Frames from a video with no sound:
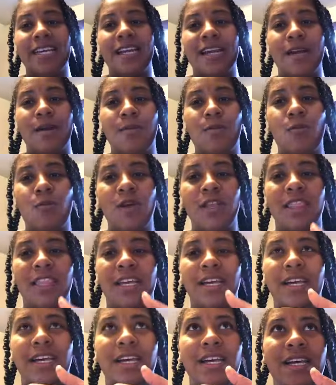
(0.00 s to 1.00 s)
come with
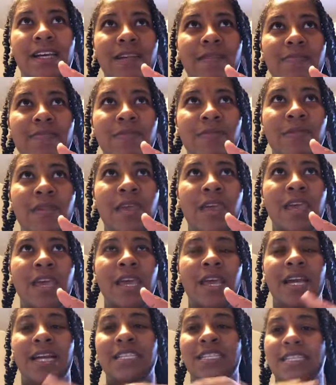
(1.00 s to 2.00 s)
a,
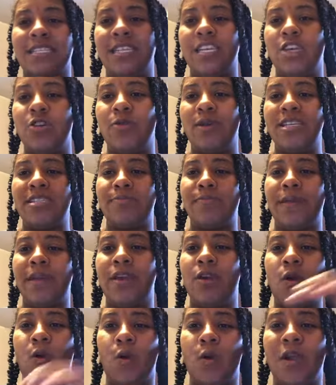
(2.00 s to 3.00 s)
because it's a USB
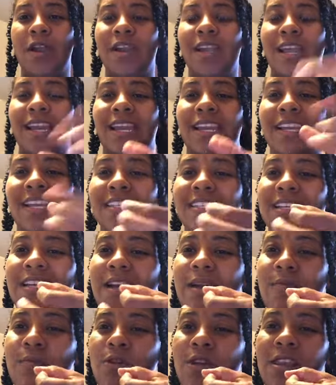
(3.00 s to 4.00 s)
cord and it doesn't
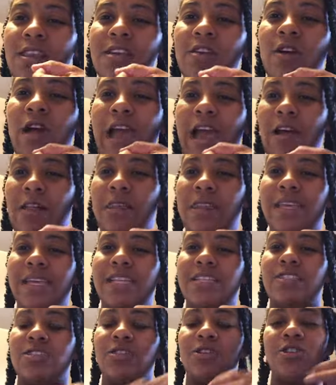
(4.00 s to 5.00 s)
come with a little
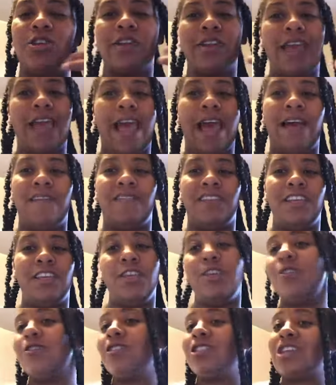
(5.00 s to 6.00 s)
outlet. So you're going to have to
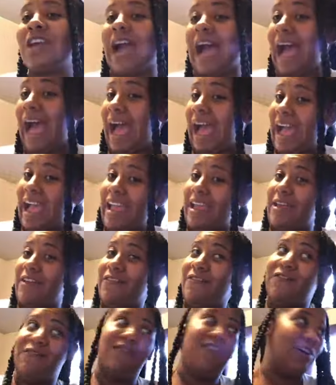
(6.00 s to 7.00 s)
use your
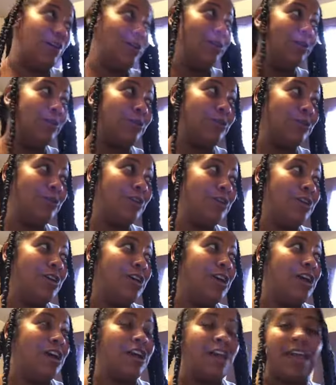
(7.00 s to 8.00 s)
iPhone
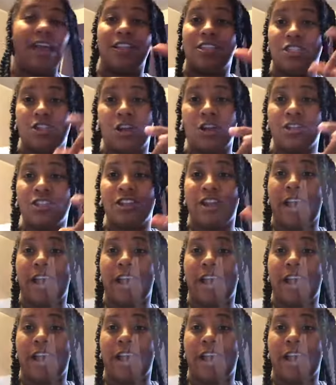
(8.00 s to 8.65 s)
charger